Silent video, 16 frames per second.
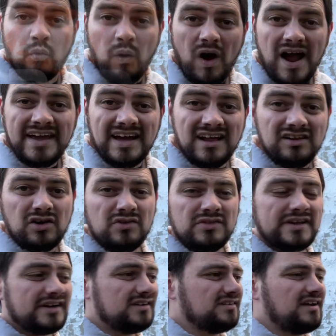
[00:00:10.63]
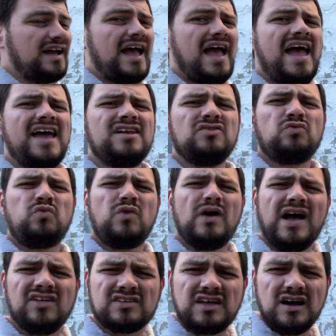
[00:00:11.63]
Why, hello there, and
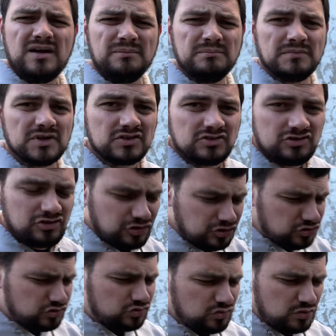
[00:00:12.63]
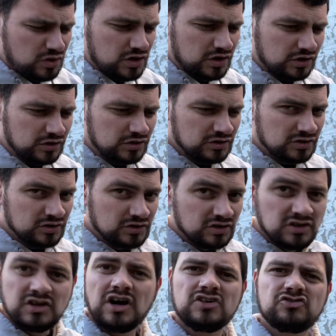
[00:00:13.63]
welcome to
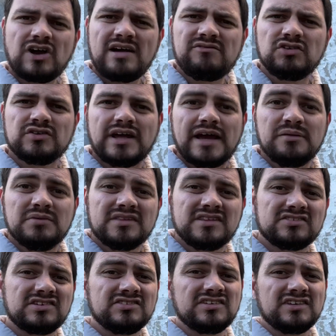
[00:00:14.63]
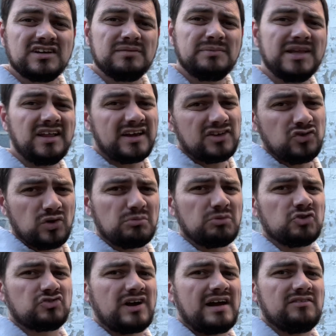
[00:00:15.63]
a travel day, but this isn't going to be like a
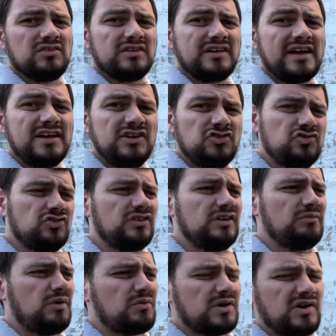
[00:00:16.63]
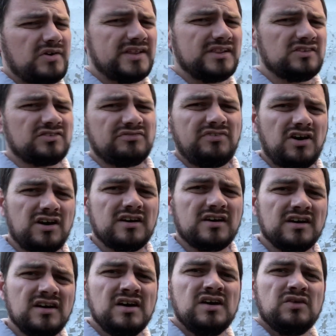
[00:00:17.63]
normal travel day. Usually when we're going this
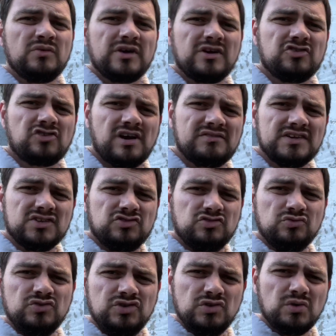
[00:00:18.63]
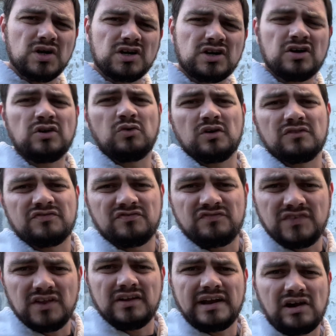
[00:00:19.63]
far, we're driving to Newark or
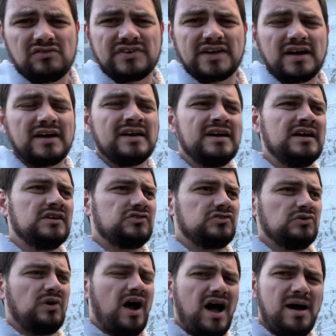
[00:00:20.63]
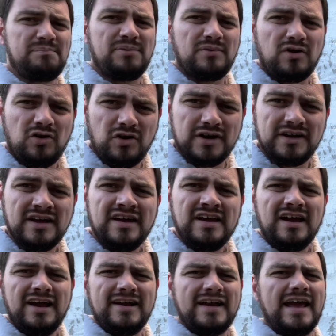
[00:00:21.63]
Philadelphia to hop on
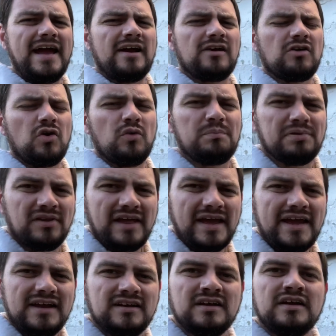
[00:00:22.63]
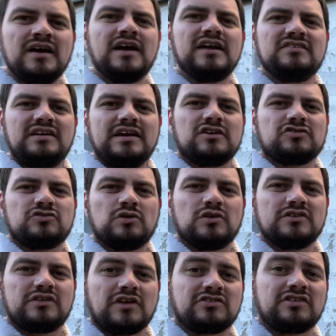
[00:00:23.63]
an aeroplane and take us to
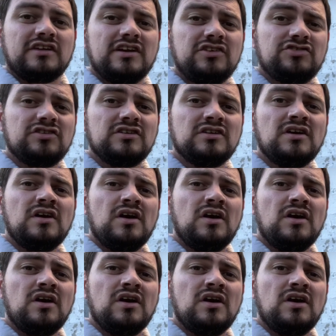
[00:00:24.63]
our destination.